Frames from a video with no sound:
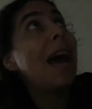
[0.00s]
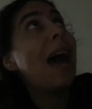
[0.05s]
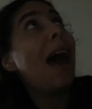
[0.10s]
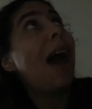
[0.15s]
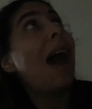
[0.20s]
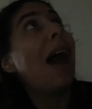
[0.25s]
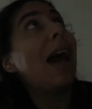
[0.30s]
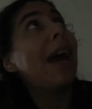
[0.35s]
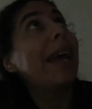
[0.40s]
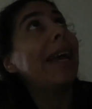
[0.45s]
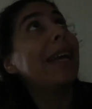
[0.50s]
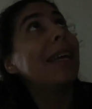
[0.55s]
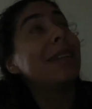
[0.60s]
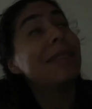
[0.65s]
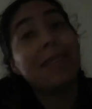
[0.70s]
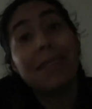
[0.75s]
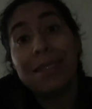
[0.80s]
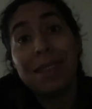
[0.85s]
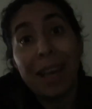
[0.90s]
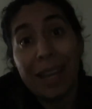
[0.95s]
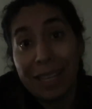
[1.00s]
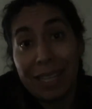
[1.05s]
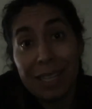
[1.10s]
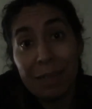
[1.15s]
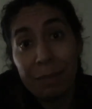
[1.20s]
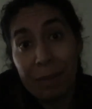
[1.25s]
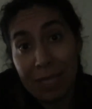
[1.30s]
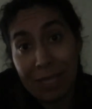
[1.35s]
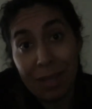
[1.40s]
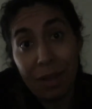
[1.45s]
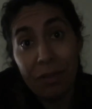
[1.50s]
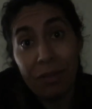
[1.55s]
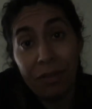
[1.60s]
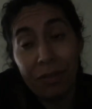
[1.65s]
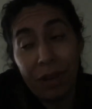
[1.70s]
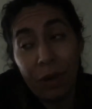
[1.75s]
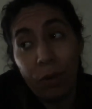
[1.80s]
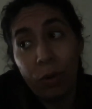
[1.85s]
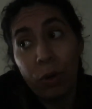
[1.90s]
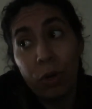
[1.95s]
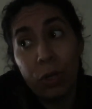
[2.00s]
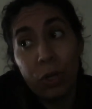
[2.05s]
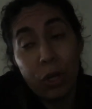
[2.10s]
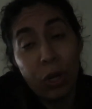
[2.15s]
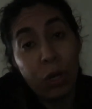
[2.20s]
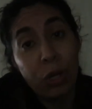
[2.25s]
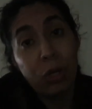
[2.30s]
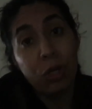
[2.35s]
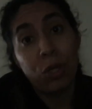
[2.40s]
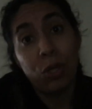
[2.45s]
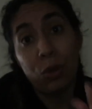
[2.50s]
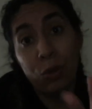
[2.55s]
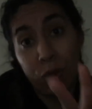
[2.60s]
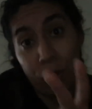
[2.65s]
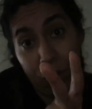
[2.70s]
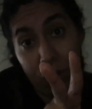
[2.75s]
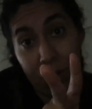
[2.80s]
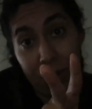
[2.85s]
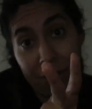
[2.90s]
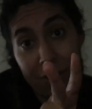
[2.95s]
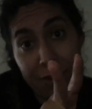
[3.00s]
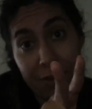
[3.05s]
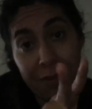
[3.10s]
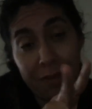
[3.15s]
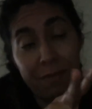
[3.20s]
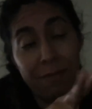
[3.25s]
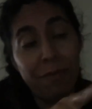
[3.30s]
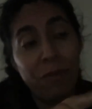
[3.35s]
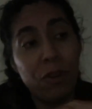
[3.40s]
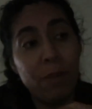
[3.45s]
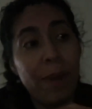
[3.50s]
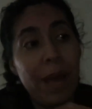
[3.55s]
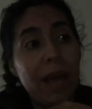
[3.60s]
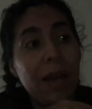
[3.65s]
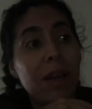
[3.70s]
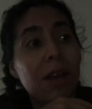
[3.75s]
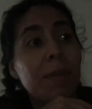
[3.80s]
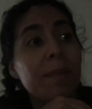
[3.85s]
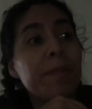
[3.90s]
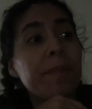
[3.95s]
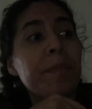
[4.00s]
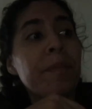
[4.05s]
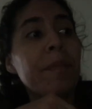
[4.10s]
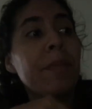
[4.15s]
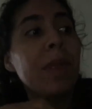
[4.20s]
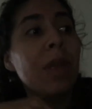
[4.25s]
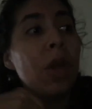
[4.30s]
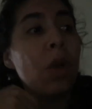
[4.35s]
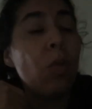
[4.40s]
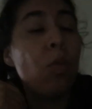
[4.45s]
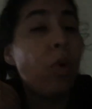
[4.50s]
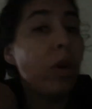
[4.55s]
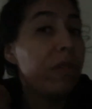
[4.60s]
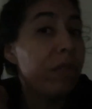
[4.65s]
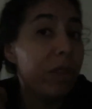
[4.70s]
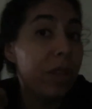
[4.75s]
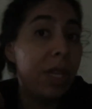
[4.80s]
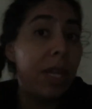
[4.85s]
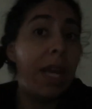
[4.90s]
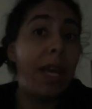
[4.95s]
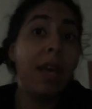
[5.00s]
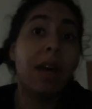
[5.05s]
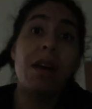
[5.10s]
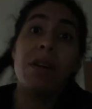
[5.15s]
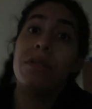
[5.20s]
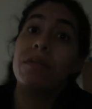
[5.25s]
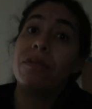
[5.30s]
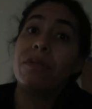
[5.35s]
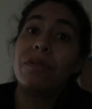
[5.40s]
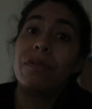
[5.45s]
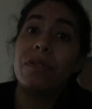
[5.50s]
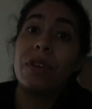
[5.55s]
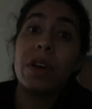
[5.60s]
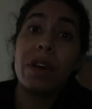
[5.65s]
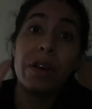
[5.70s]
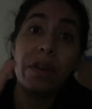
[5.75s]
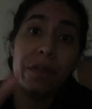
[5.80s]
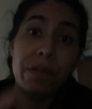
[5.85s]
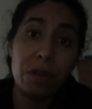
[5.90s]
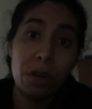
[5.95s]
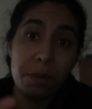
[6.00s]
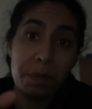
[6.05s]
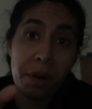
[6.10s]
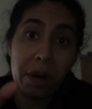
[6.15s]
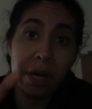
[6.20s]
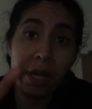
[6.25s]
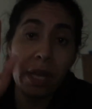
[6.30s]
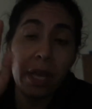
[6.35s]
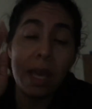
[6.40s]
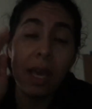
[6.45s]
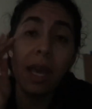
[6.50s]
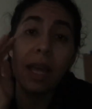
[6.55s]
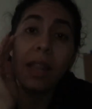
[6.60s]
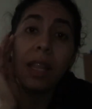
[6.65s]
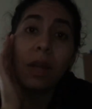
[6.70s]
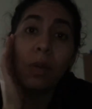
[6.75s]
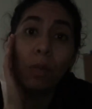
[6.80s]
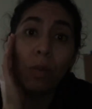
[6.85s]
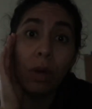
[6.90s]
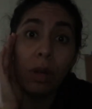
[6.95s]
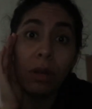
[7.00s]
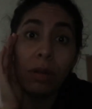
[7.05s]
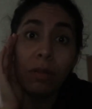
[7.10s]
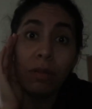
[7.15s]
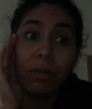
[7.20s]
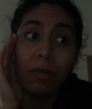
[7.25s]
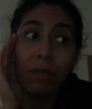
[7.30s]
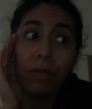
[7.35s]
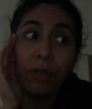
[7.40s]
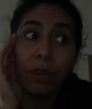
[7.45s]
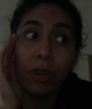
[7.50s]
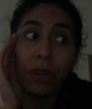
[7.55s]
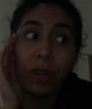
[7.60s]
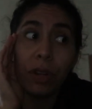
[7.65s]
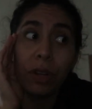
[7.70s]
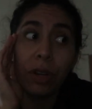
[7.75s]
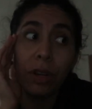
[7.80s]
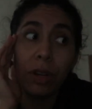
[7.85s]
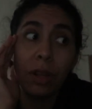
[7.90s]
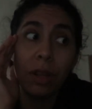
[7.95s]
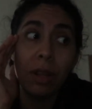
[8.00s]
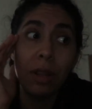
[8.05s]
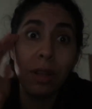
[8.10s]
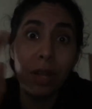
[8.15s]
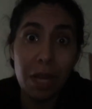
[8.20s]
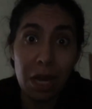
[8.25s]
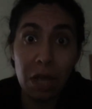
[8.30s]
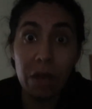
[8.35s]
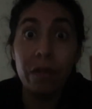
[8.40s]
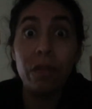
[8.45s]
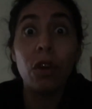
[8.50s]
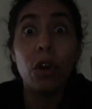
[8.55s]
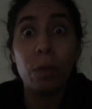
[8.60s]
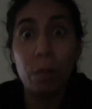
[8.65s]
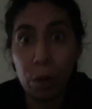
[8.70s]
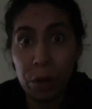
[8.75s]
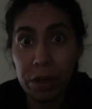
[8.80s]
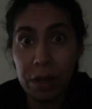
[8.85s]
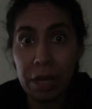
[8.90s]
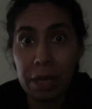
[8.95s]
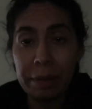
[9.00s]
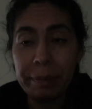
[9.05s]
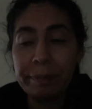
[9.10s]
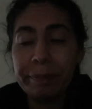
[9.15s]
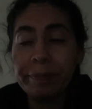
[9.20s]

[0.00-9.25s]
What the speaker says: I designed it myself. I ordered her 2 shirts for backup. One for the day of her party, and then one for the day of her birthday.